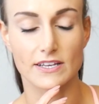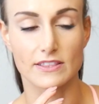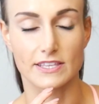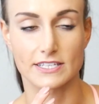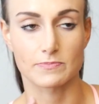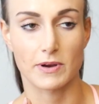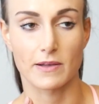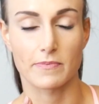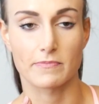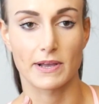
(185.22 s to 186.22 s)
This
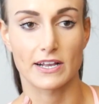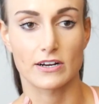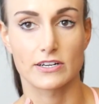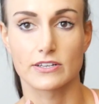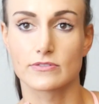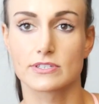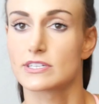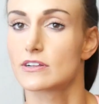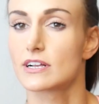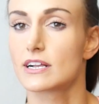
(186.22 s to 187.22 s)
prep, my cardio is
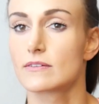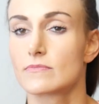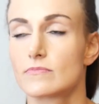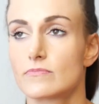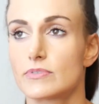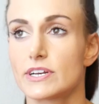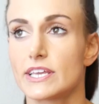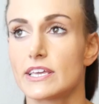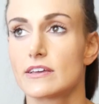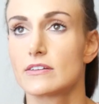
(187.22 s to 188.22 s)
still
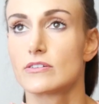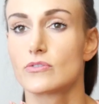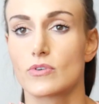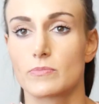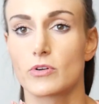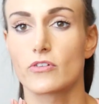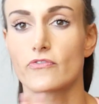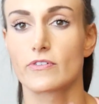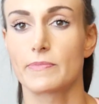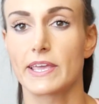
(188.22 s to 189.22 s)
pretty normal
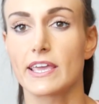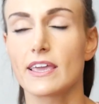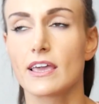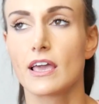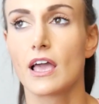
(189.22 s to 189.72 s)
for me.